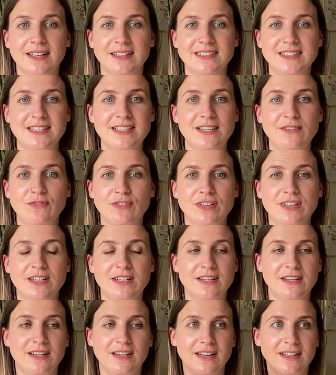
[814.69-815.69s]
I didn't
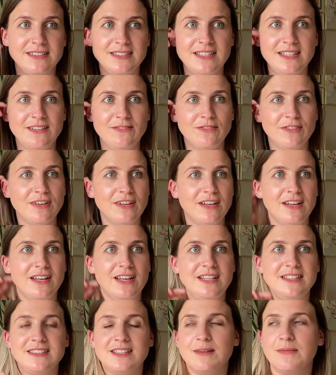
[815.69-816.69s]
even
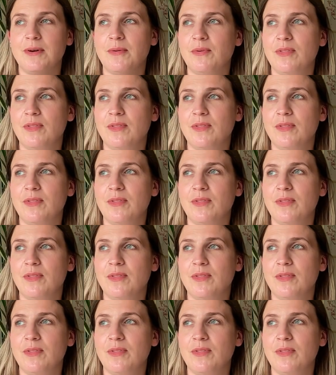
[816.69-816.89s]
need to come up